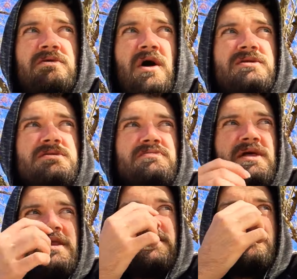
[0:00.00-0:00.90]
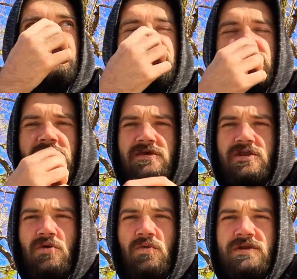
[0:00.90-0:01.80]
contemplating, you
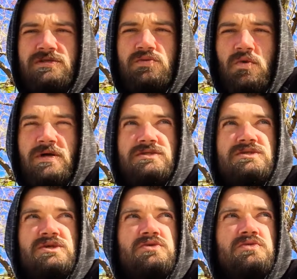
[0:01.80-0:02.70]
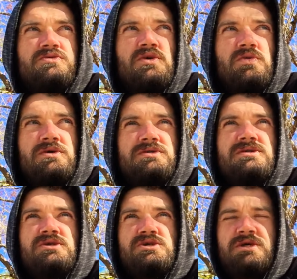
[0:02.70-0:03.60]
know, what does one do
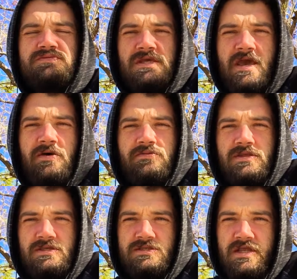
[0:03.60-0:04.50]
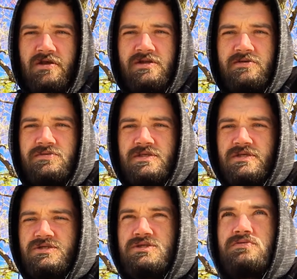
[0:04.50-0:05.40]
towards shifting out these narratives
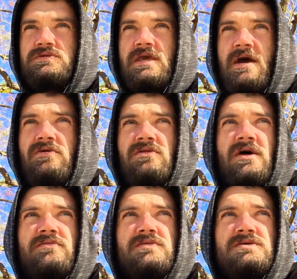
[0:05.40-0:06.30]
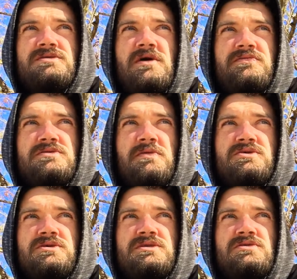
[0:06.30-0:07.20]
and shifting out a lot of this stuff,
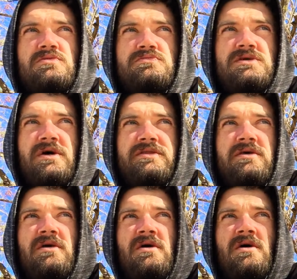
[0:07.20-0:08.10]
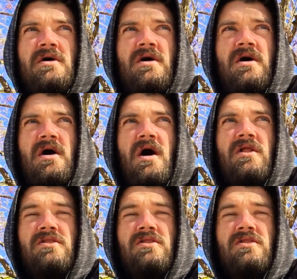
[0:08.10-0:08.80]
especially since we've done a